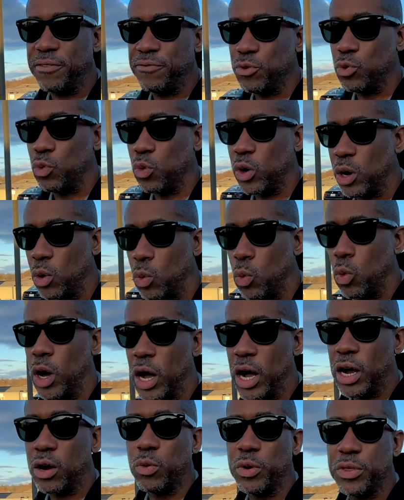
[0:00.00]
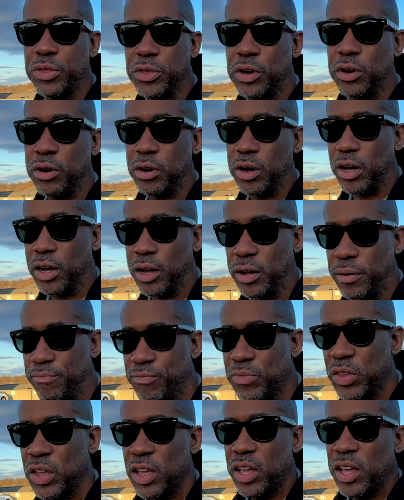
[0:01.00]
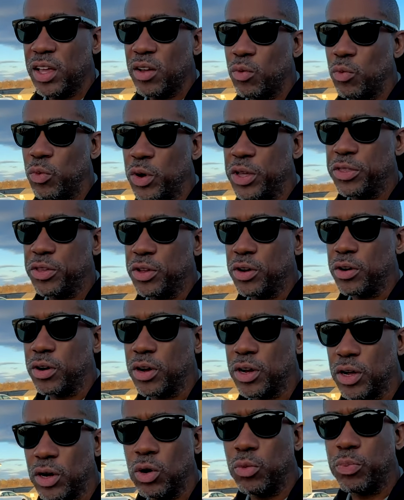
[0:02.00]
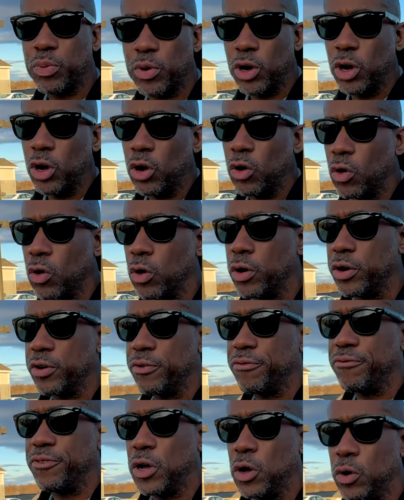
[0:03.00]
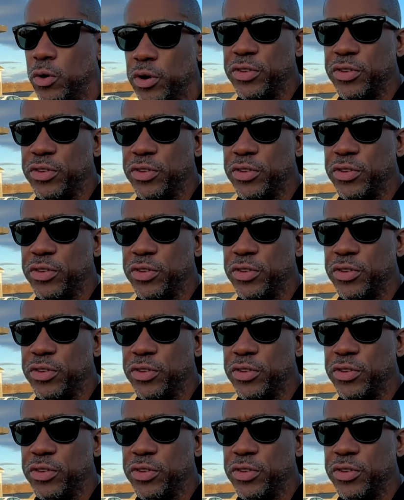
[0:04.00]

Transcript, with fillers: you wanna walk with your GoPro or your phone or